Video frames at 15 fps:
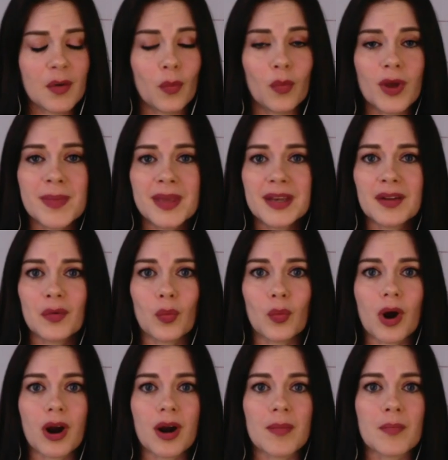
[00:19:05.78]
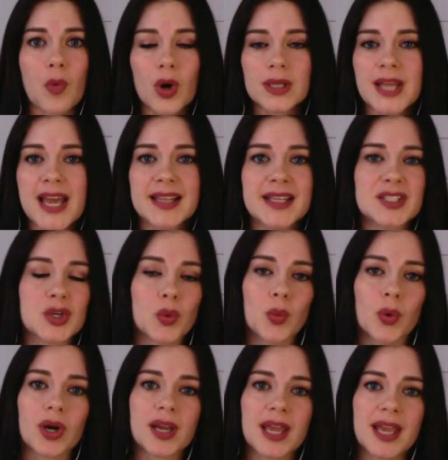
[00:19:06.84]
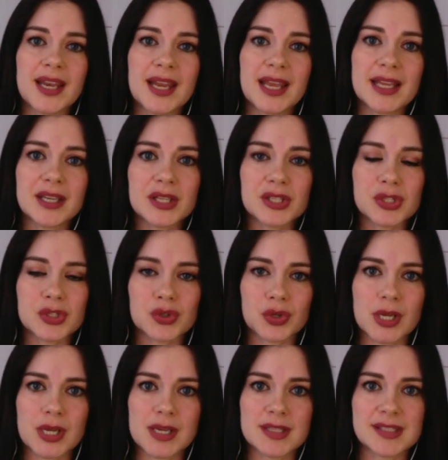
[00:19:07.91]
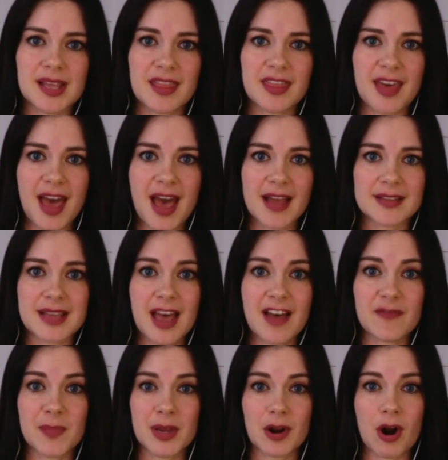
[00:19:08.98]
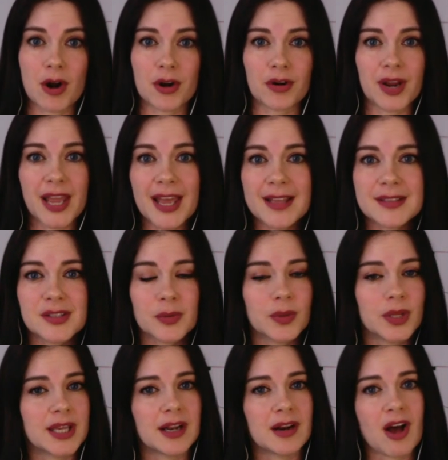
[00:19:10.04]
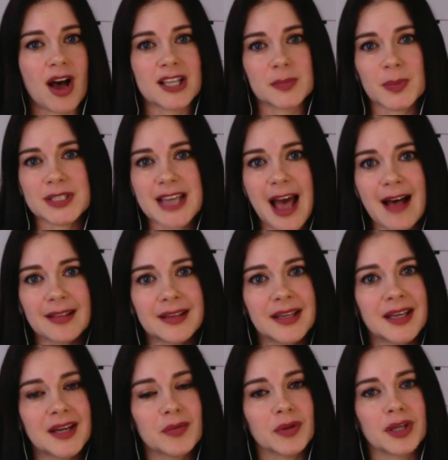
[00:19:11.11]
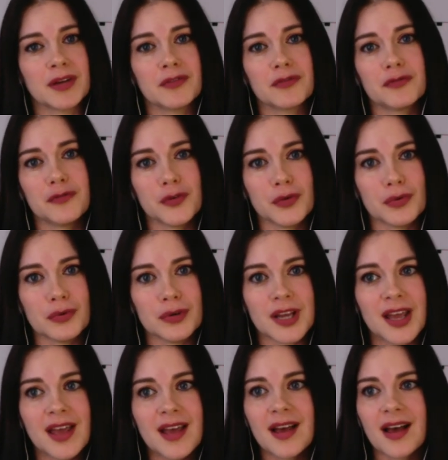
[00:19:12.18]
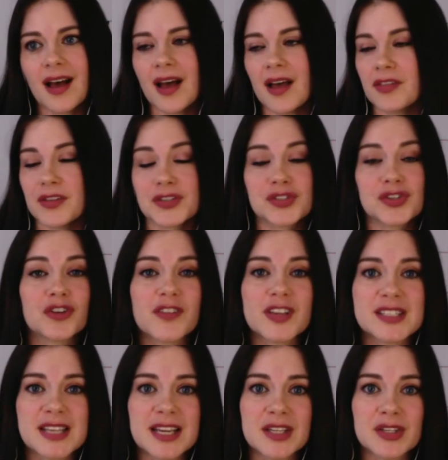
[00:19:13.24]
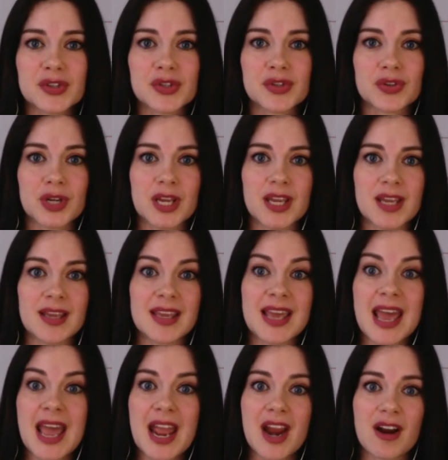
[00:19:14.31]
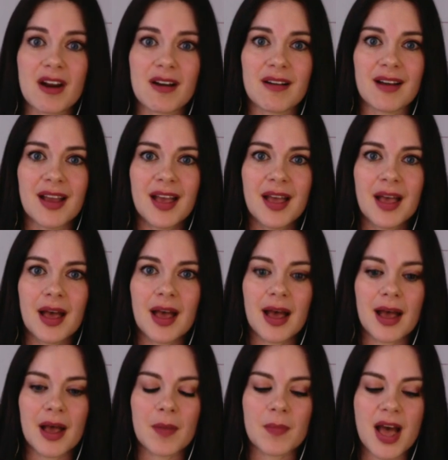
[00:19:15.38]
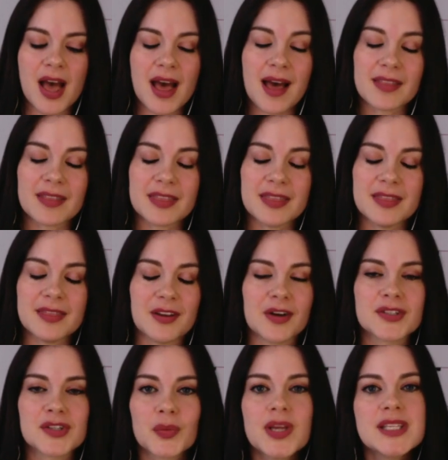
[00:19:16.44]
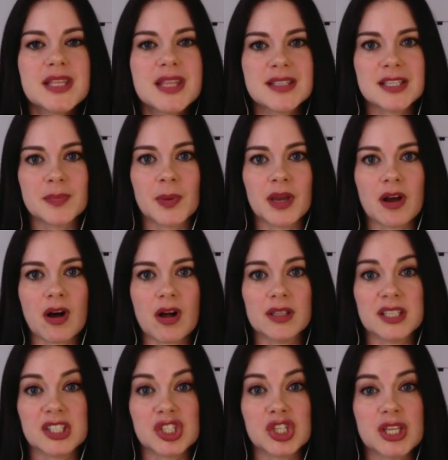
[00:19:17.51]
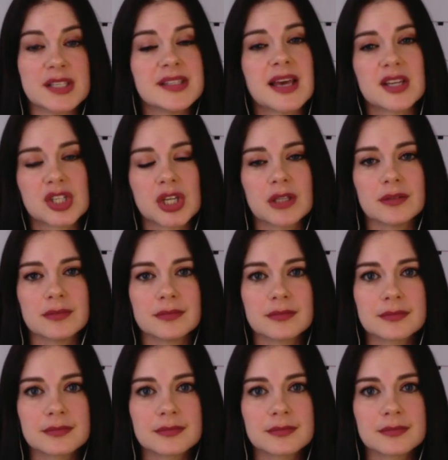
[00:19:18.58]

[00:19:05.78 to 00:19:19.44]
women are more likely to work in industries that have been harder hit. So we're looking at hospitality, we're looking at food, the service industry, care. There's a reason this has been called a she session.